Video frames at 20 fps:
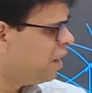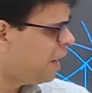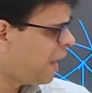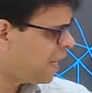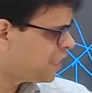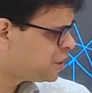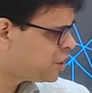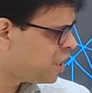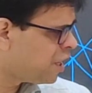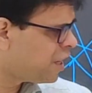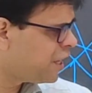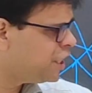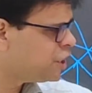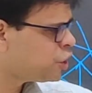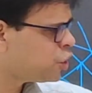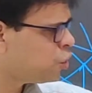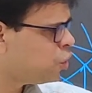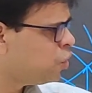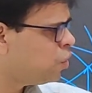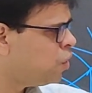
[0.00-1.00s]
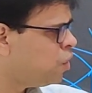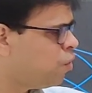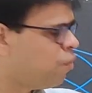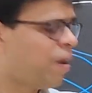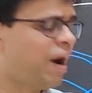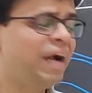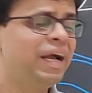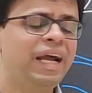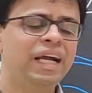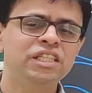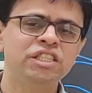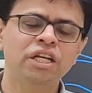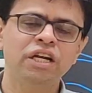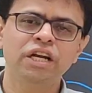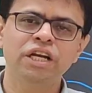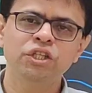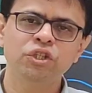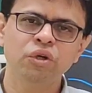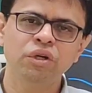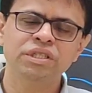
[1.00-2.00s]
axial ratio, why axial
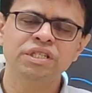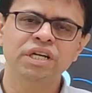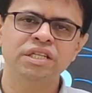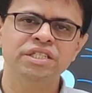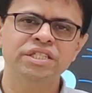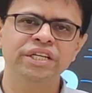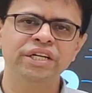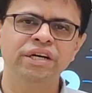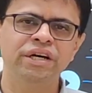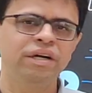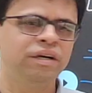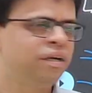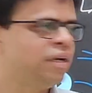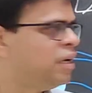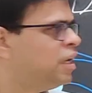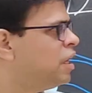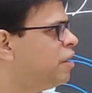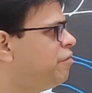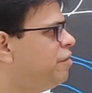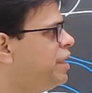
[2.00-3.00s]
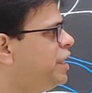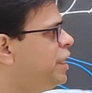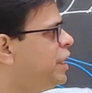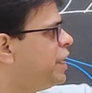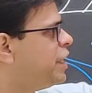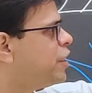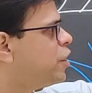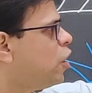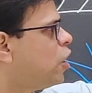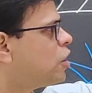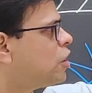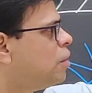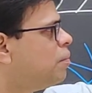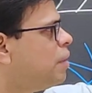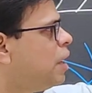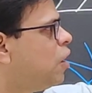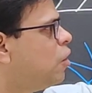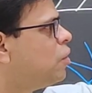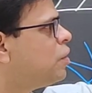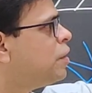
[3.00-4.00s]
ratio is considered. We did talk
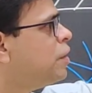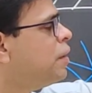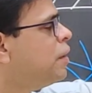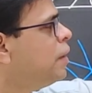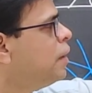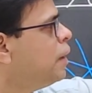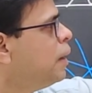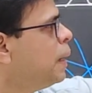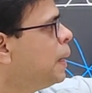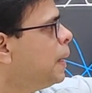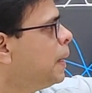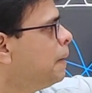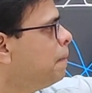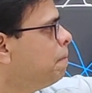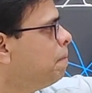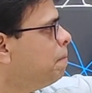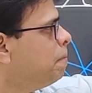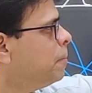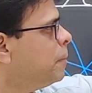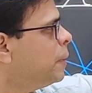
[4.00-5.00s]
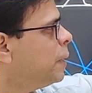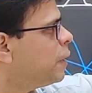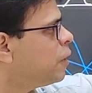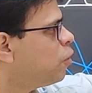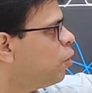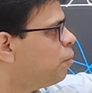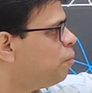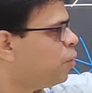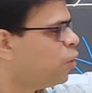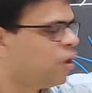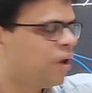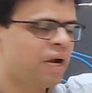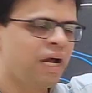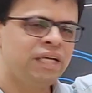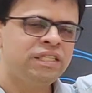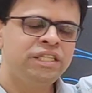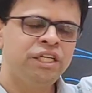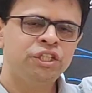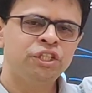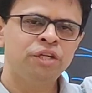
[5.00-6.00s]
about
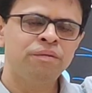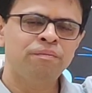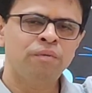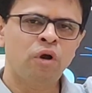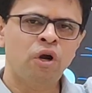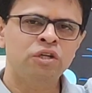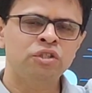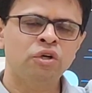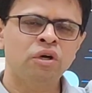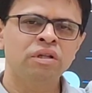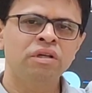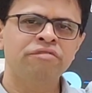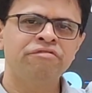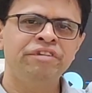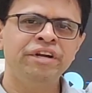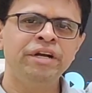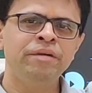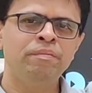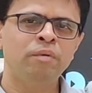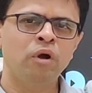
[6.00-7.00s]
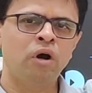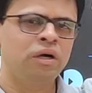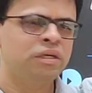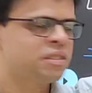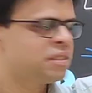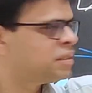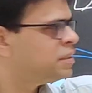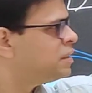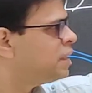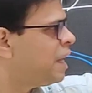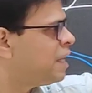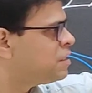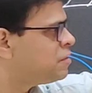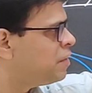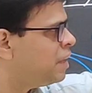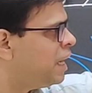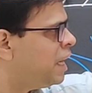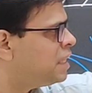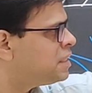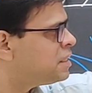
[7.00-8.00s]
polarization plots or the field plots as
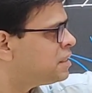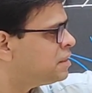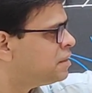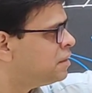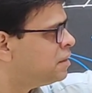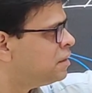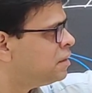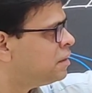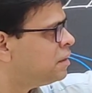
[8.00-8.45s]
well as